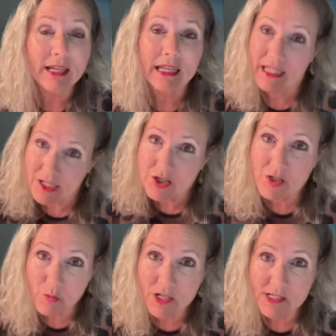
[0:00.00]
He
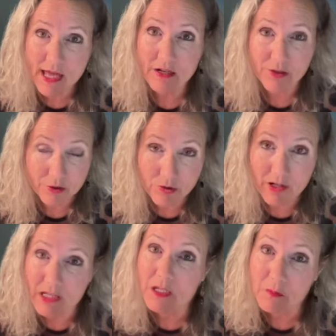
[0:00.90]
just wants that
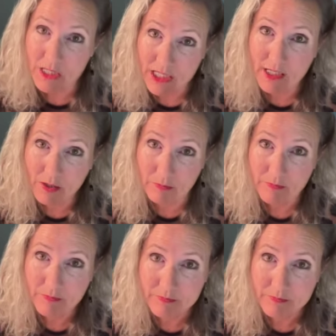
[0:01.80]
authority to be him.